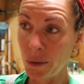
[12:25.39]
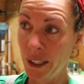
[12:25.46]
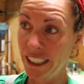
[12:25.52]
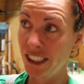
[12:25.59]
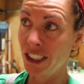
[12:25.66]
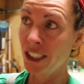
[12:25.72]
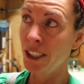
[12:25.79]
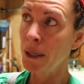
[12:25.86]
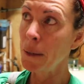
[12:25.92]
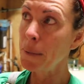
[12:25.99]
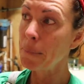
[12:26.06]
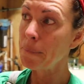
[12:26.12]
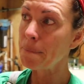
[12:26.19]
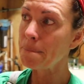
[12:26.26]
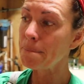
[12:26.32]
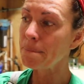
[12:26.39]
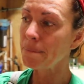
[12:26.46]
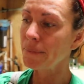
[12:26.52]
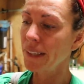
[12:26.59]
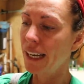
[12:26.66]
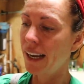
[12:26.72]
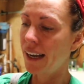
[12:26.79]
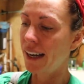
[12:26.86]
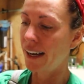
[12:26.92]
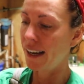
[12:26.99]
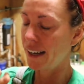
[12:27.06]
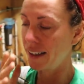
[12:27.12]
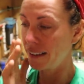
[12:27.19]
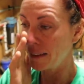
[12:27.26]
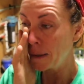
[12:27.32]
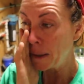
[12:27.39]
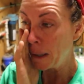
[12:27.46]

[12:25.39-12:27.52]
which, for